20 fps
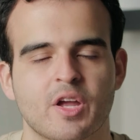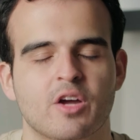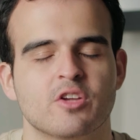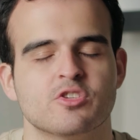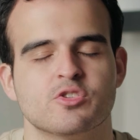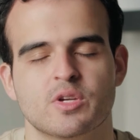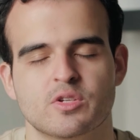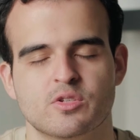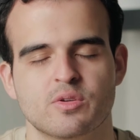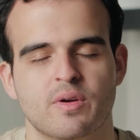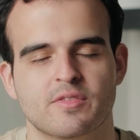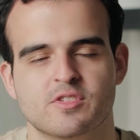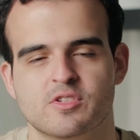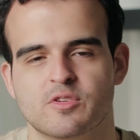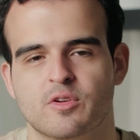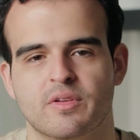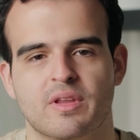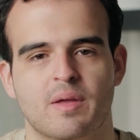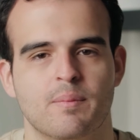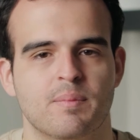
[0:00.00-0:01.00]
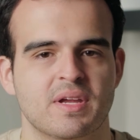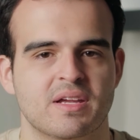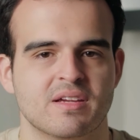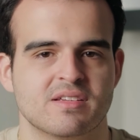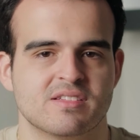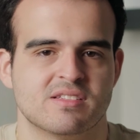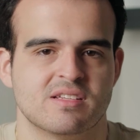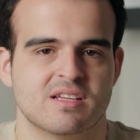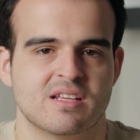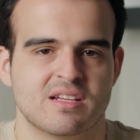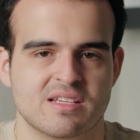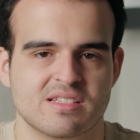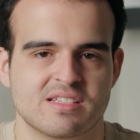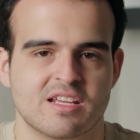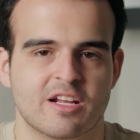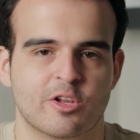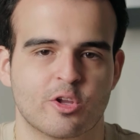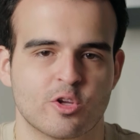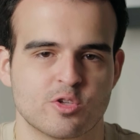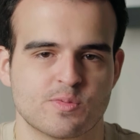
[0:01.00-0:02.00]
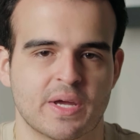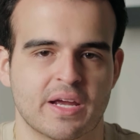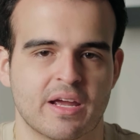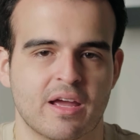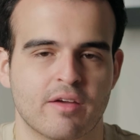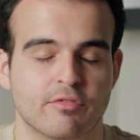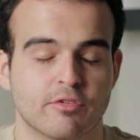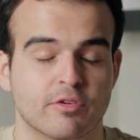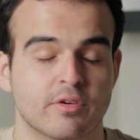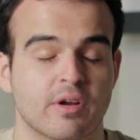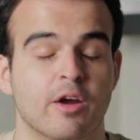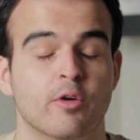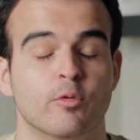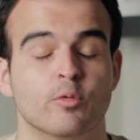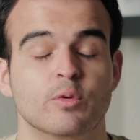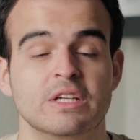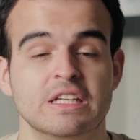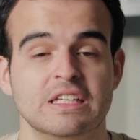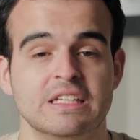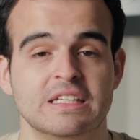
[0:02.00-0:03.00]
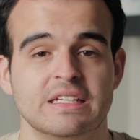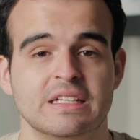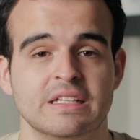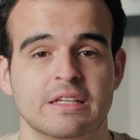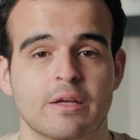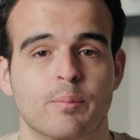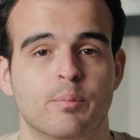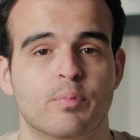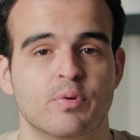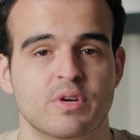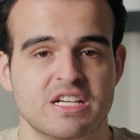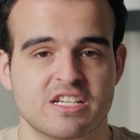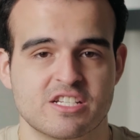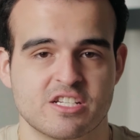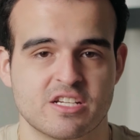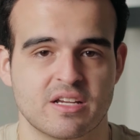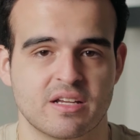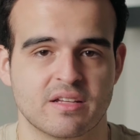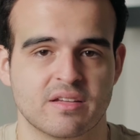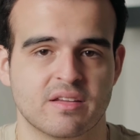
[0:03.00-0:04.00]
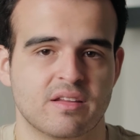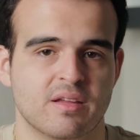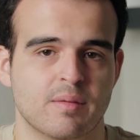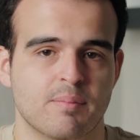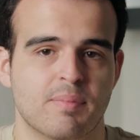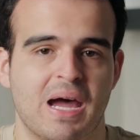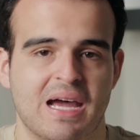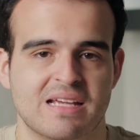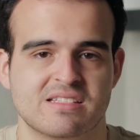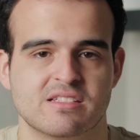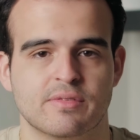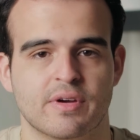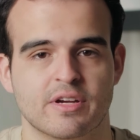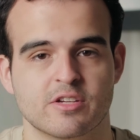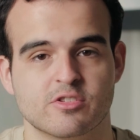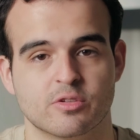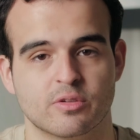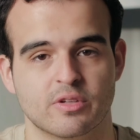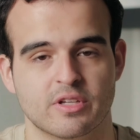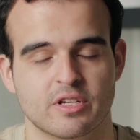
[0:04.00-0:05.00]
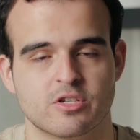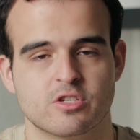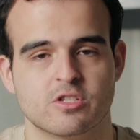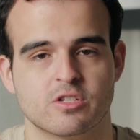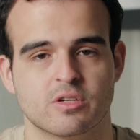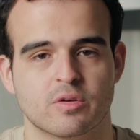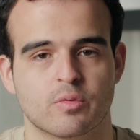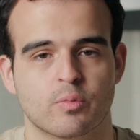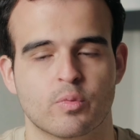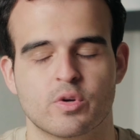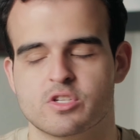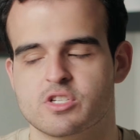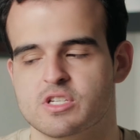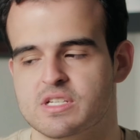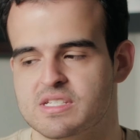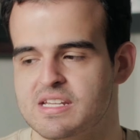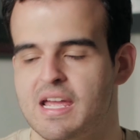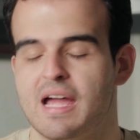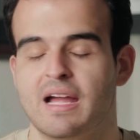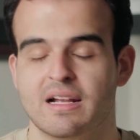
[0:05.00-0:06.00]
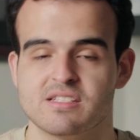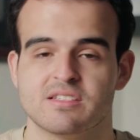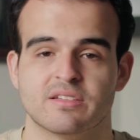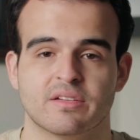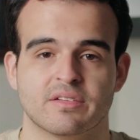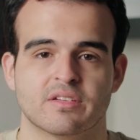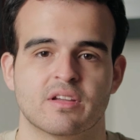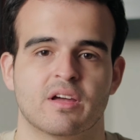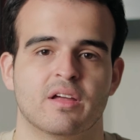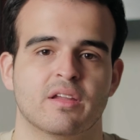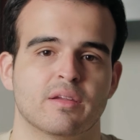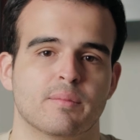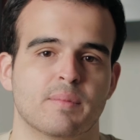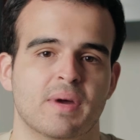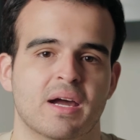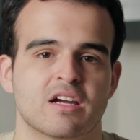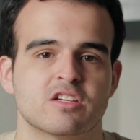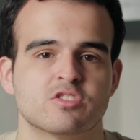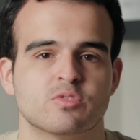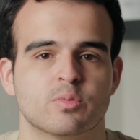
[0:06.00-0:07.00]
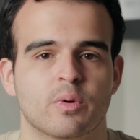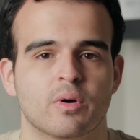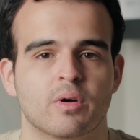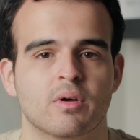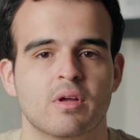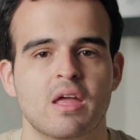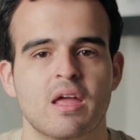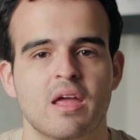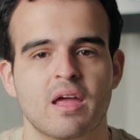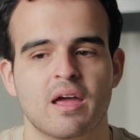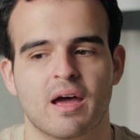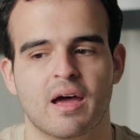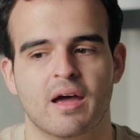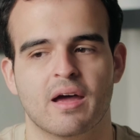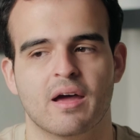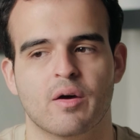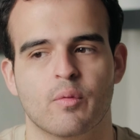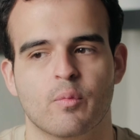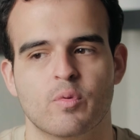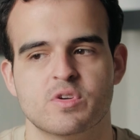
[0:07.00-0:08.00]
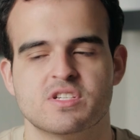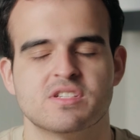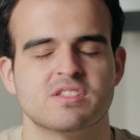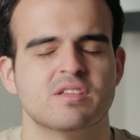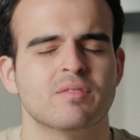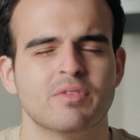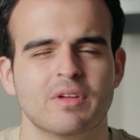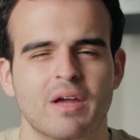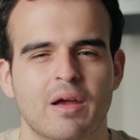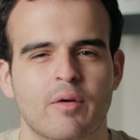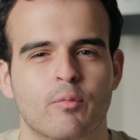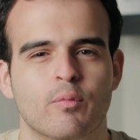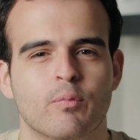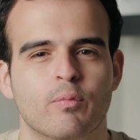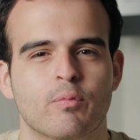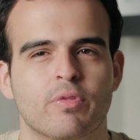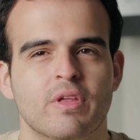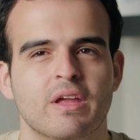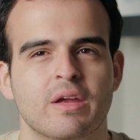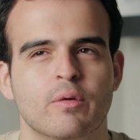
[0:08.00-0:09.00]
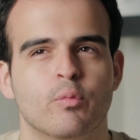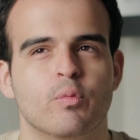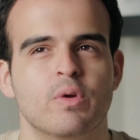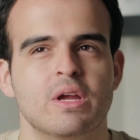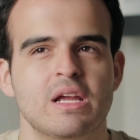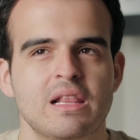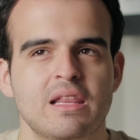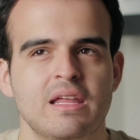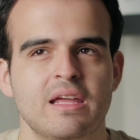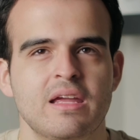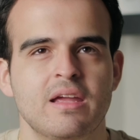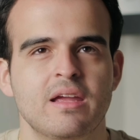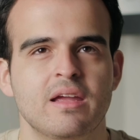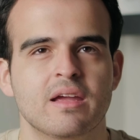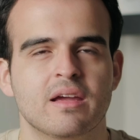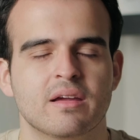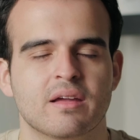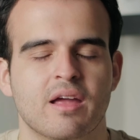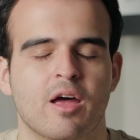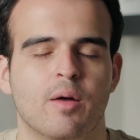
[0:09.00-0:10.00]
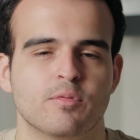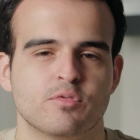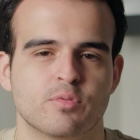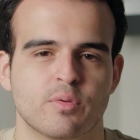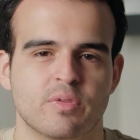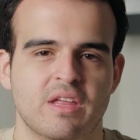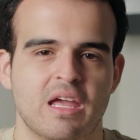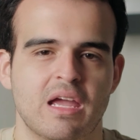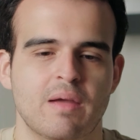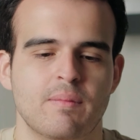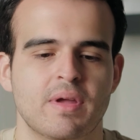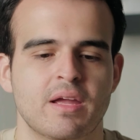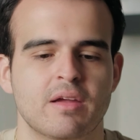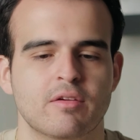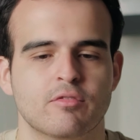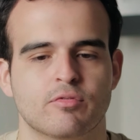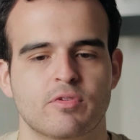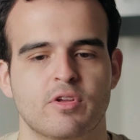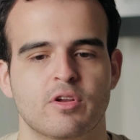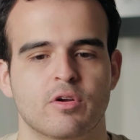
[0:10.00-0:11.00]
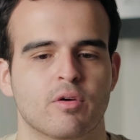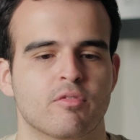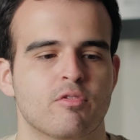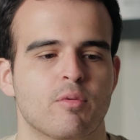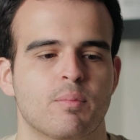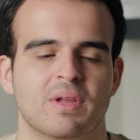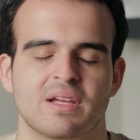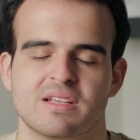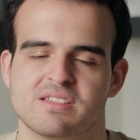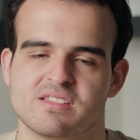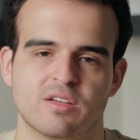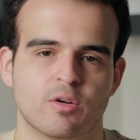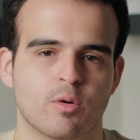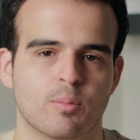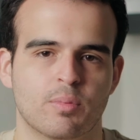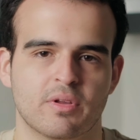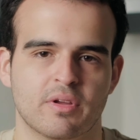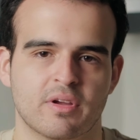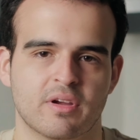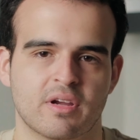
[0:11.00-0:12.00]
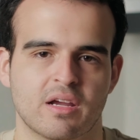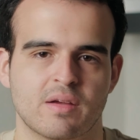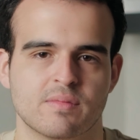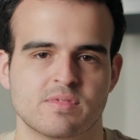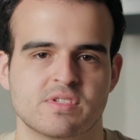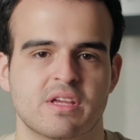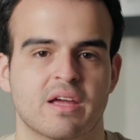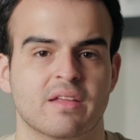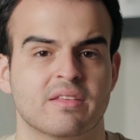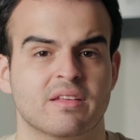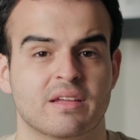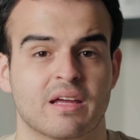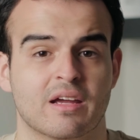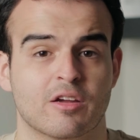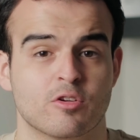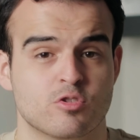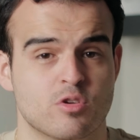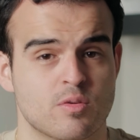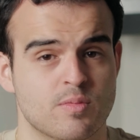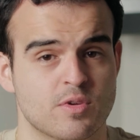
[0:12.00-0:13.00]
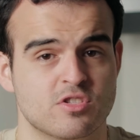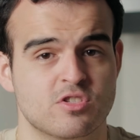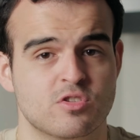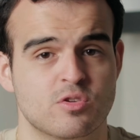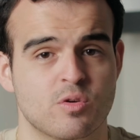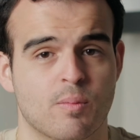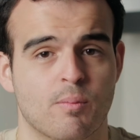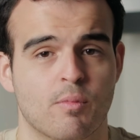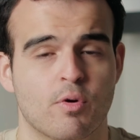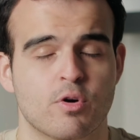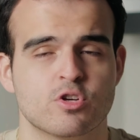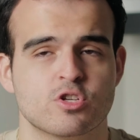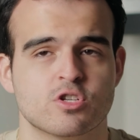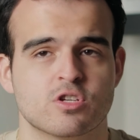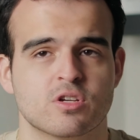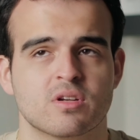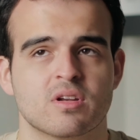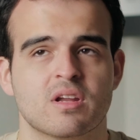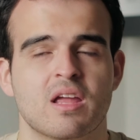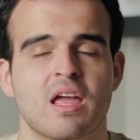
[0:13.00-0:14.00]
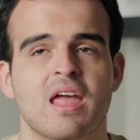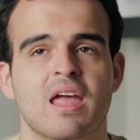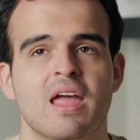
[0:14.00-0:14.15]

Also, I do have to know that because it is a closed-back headphone, I really appreciate the passive isolation, which is excellent on the Maxwell, which is something I think really helps with gaming. If you're playing single-player games, I think that contributes to immersion.